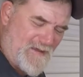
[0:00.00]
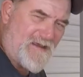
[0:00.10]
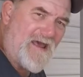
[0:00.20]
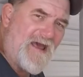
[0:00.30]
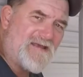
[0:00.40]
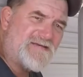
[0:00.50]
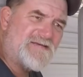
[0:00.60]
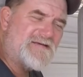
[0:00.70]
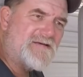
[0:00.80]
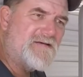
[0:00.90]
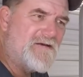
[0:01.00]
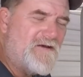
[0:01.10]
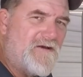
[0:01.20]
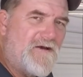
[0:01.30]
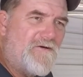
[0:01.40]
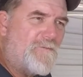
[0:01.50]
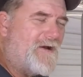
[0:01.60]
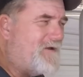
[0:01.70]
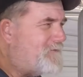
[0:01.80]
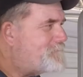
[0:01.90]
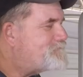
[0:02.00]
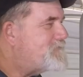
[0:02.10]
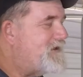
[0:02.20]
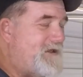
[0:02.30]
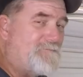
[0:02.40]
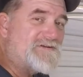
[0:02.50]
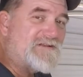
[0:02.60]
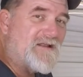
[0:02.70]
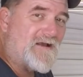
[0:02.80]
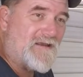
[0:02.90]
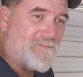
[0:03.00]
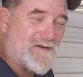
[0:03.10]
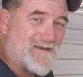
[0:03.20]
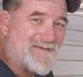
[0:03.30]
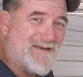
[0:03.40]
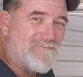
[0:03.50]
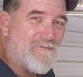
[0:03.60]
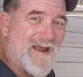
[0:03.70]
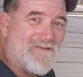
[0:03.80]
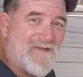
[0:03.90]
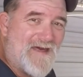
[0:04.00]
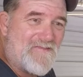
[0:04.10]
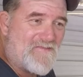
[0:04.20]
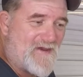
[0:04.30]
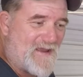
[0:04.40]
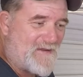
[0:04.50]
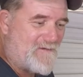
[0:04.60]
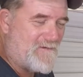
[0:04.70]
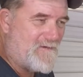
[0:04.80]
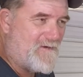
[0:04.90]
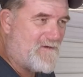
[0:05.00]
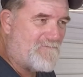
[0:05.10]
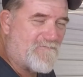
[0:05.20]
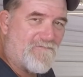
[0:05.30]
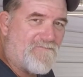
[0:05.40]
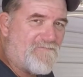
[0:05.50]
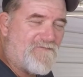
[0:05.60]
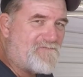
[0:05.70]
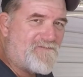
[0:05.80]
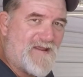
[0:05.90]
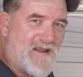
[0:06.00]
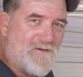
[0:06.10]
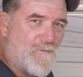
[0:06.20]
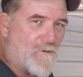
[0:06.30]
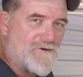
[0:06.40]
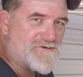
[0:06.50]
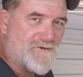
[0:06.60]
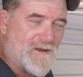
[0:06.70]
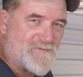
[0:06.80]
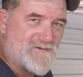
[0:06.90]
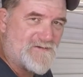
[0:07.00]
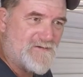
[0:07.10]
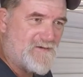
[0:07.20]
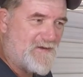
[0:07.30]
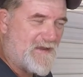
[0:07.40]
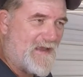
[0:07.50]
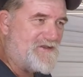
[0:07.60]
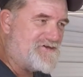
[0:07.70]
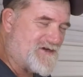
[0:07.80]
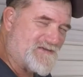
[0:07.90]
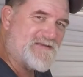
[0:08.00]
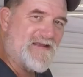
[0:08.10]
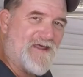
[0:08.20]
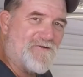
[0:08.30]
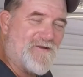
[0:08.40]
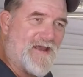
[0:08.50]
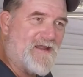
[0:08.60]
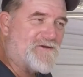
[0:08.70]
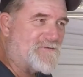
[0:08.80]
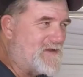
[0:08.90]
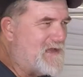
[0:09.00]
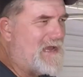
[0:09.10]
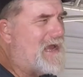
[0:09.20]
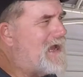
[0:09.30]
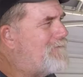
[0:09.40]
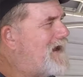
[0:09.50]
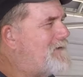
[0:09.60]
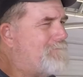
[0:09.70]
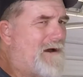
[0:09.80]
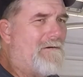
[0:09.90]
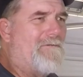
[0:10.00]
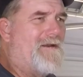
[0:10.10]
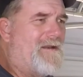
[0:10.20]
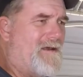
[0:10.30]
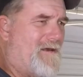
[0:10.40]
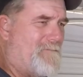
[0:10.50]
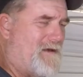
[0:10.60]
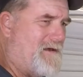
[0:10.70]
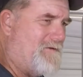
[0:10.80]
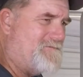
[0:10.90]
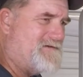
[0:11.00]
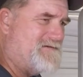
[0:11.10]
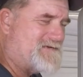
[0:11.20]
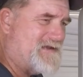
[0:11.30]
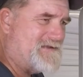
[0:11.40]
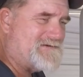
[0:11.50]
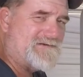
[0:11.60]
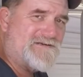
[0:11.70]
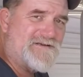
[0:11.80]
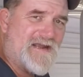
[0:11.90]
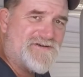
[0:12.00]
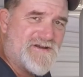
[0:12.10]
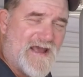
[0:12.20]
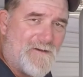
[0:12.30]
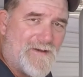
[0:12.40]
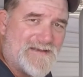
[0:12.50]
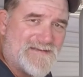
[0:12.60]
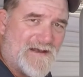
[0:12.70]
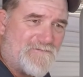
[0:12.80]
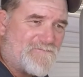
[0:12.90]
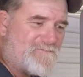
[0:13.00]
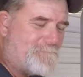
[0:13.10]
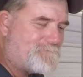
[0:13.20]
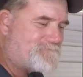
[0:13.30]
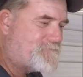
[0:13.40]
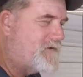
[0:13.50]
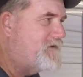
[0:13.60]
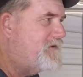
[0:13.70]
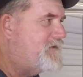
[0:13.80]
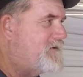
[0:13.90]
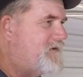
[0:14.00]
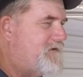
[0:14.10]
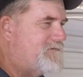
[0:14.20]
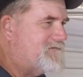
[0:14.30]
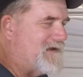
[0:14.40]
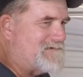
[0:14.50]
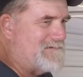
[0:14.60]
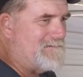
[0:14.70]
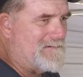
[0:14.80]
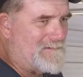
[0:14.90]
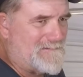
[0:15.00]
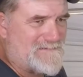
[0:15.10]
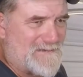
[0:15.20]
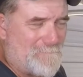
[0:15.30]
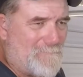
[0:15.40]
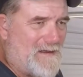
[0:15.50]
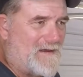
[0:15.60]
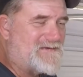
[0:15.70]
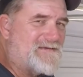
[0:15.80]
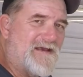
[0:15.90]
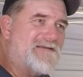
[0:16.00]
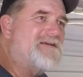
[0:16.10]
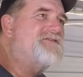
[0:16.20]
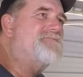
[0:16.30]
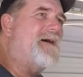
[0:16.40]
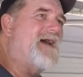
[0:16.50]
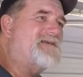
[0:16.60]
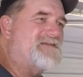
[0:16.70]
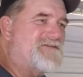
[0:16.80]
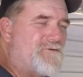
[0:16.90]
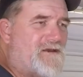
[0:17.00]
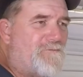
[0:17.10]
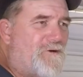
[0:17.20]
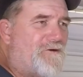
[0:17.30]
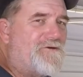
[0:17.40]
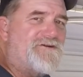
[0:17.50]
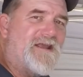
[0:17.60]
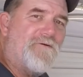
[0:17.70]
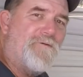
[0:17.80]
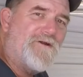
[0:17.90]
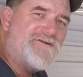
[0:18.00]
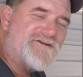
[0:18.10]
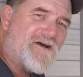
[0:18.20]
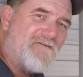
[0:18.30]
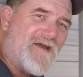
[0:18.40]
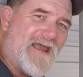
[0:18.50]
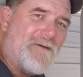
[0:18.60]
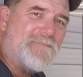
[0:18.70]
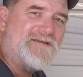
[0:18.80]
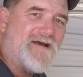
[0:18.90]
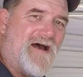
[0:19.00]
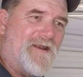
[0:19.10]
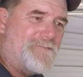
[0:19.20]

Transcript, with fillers: I guess." Well, he was lucky because he ran that thing for 15 more trips. And just the other day he told me, "Yeah, I went and bought one of them O2 sensors and changed it out myself. It was like 200 and something bucks." I said, "Did you buy a Suzuki one or did you get one just off of Amazon?"